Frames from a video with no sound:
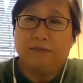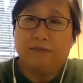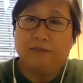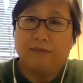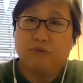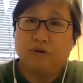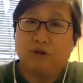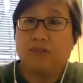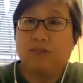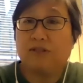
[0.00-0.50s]

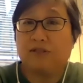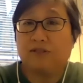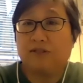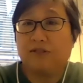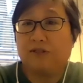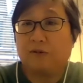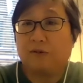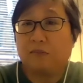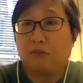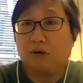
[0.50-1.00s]

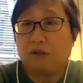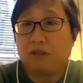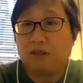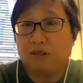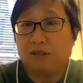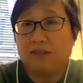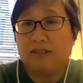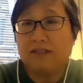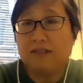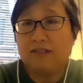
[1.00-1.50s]
processes and
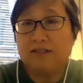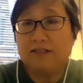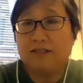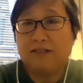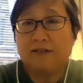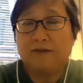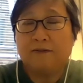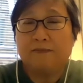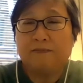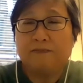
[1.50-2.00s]
policies.
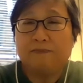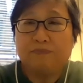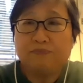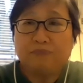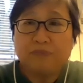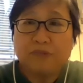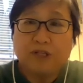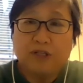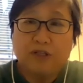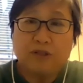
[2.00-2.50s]

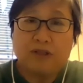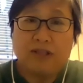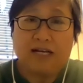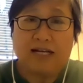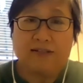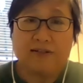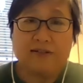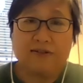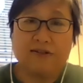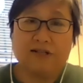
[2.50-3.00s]
So
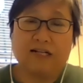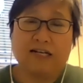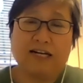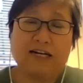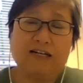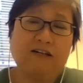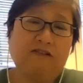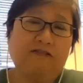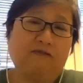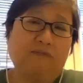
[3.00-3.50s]
that's the
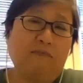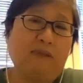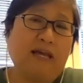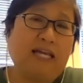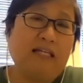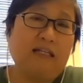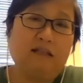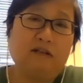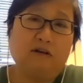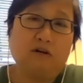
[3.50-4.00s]
kind of
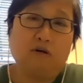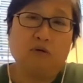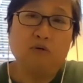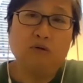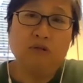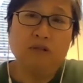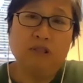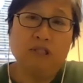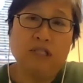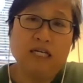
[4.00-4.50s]
main goal.